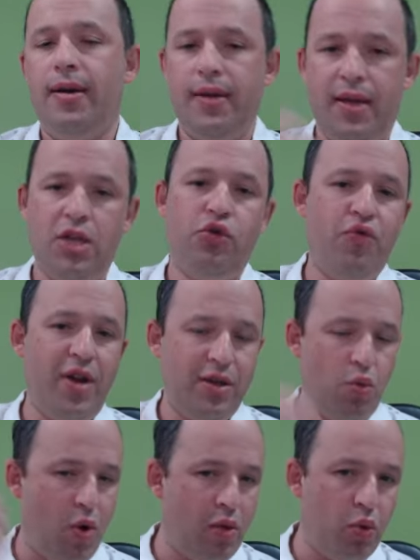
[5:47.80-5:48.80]
getting ready
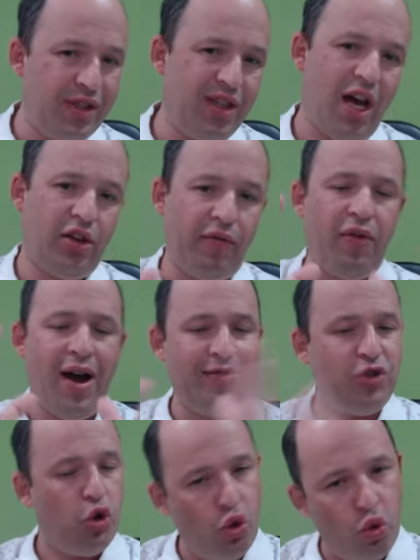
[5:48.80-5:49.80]
when we start
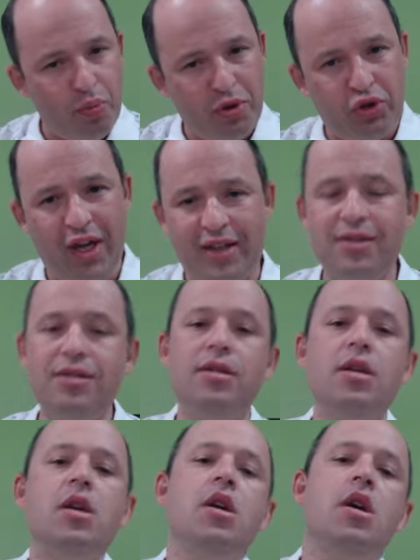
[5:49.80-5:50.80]
f5, so rook
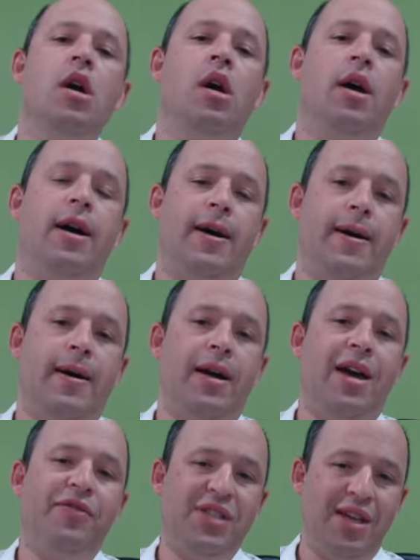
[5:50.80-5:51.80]
protects
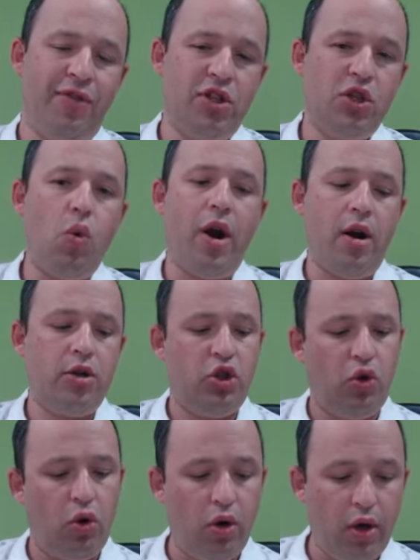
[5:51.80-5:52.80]
f7 square.
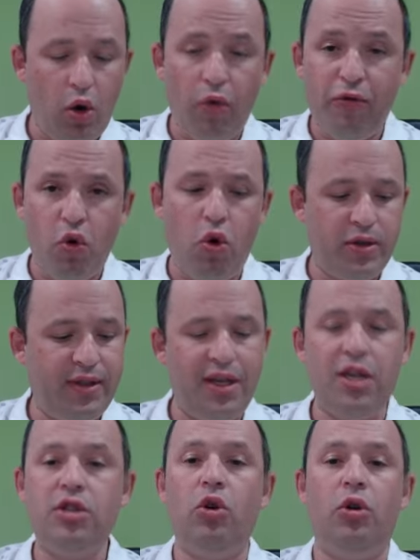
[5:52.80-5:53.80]
So of course
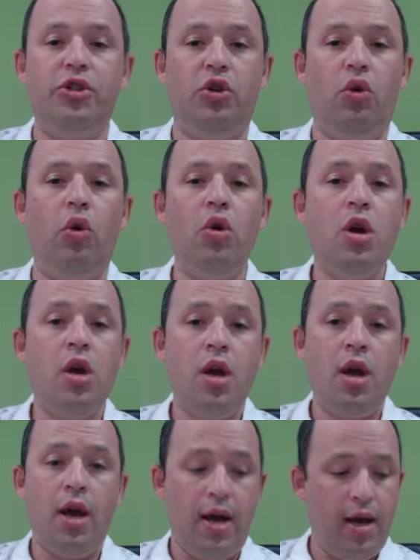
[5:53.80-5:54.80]
it's also
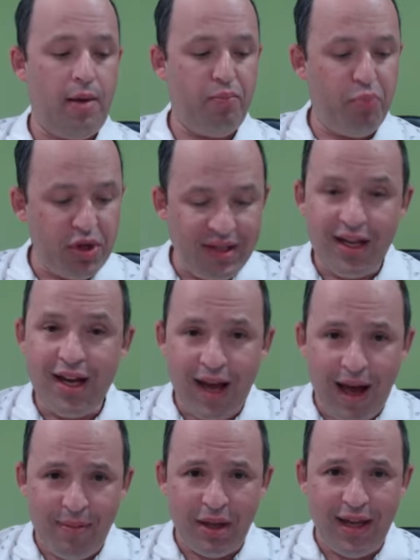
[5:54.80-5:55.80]
a pretty
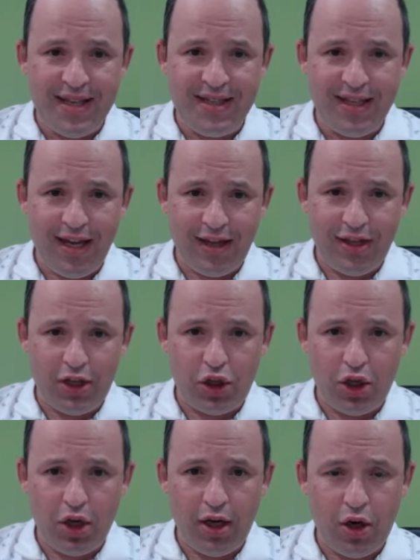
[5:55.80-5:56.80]
common idea that
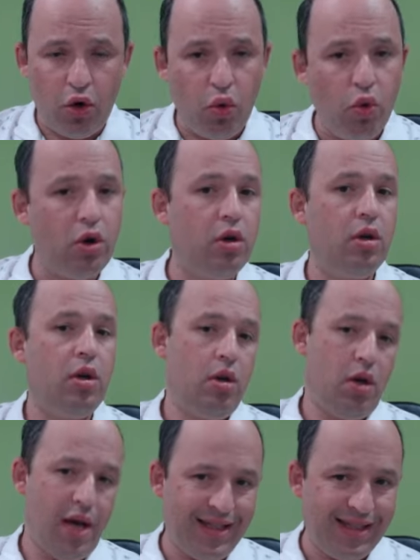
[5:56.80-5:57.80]
rook
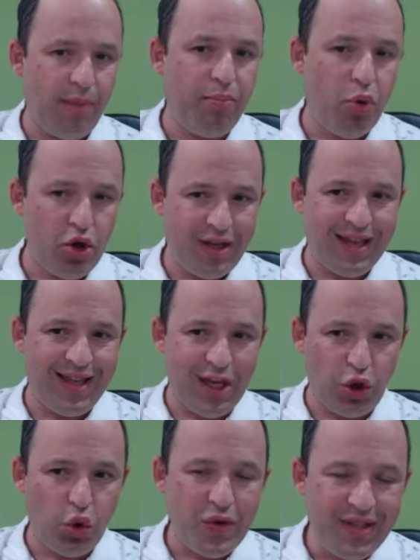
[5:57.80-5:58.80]
at some point can
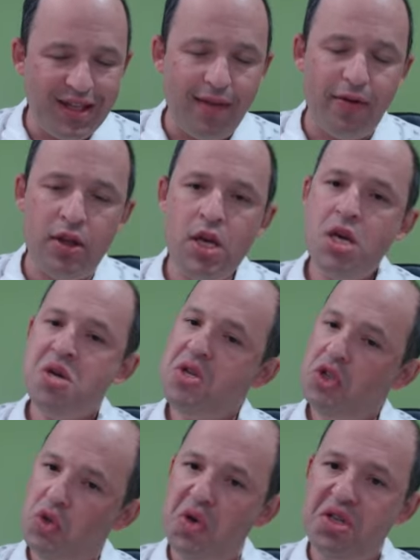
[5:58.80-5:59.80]
get to e7.
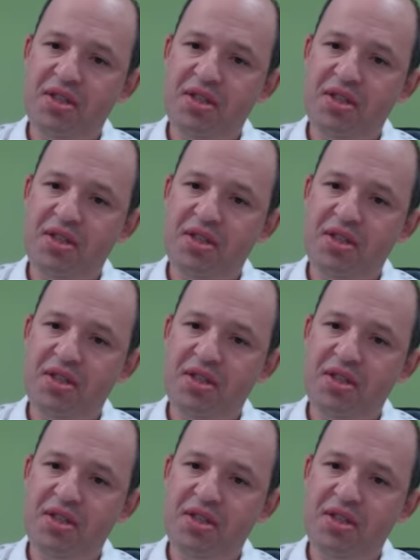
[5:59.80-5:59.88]
So it